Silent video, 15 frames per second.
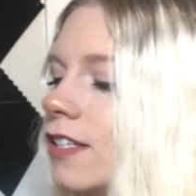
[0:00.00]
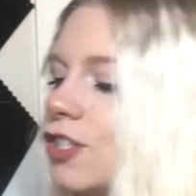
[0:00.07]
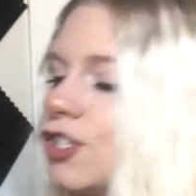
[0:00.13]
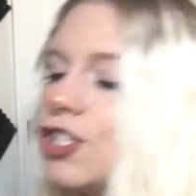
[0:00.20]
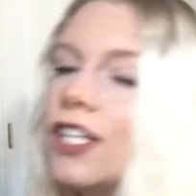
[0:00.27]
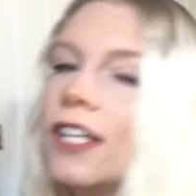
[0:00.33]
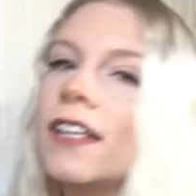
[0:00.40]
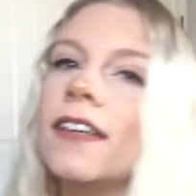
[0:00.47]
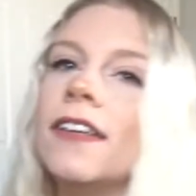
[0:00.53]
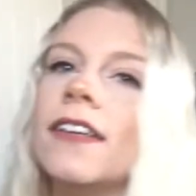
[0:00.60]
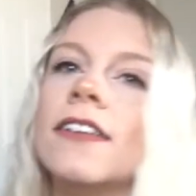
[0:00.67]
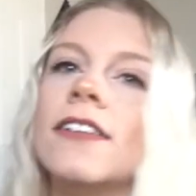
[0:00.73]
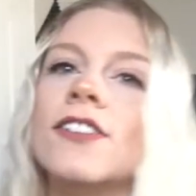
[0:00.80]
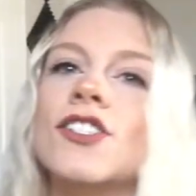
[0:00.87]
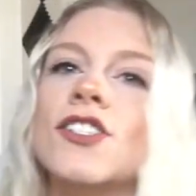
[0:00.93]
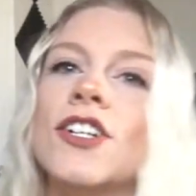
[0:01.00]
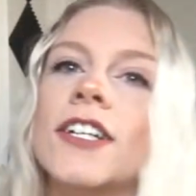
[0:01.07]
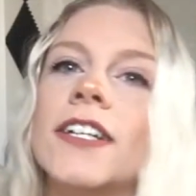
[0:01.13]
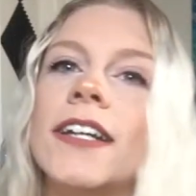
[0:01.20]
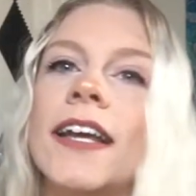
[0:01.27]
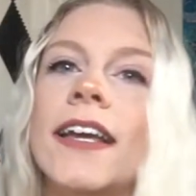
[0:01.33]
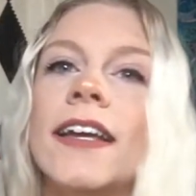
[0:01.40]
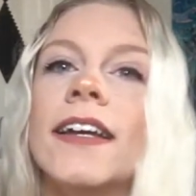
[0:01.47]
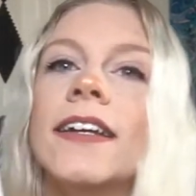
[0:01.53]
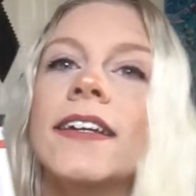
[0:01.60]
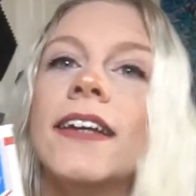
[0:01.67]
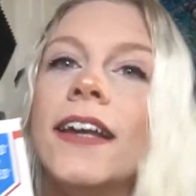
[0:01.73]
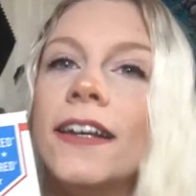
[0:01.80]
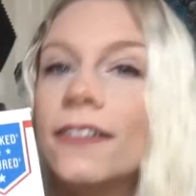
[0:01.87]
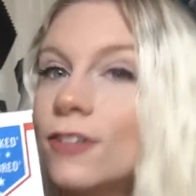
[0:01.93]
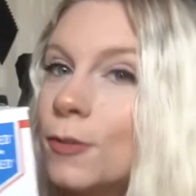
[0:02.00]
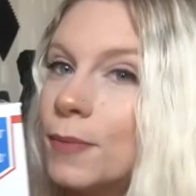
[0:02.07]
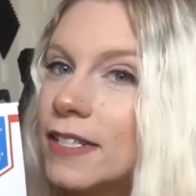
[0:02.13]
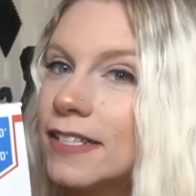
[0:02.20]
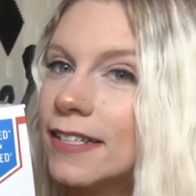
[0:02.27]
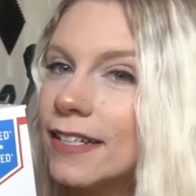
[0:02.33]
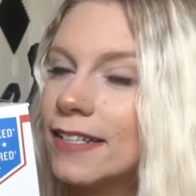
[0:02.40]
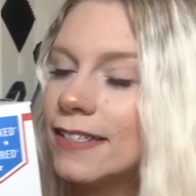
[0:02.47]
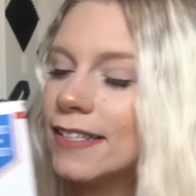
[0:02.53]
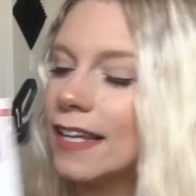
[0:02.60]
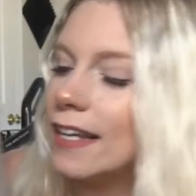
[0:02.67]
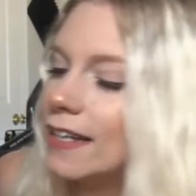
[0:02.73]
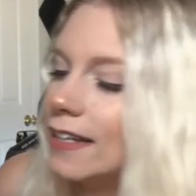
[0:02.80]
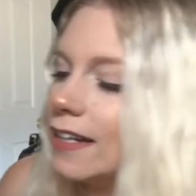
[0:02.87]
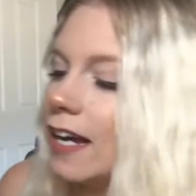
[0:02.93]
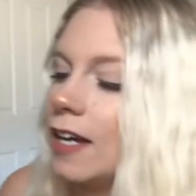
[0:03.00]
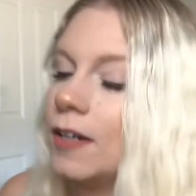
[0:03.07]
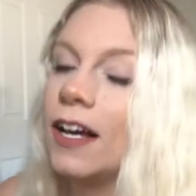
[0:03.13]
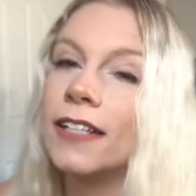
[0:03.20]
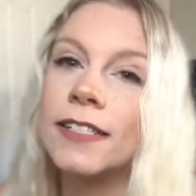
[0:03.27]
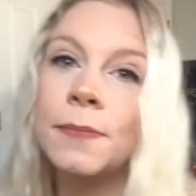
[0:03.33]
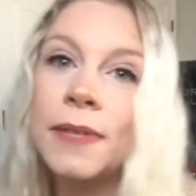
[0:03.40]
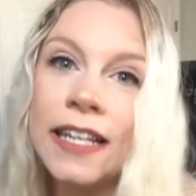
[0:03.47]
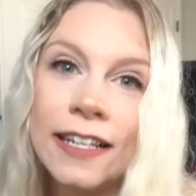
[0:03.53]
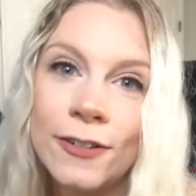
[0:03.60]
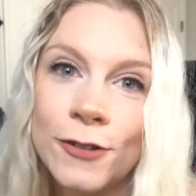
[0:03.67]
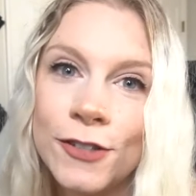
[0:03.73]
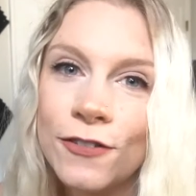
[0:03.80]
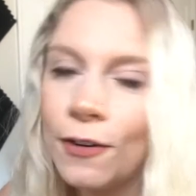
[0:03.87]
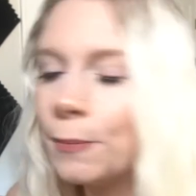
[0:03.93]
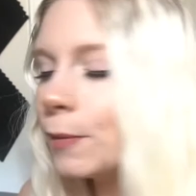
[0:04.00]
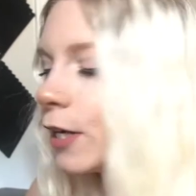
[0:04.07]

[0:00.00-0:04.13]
She started a candle business and I got some candles from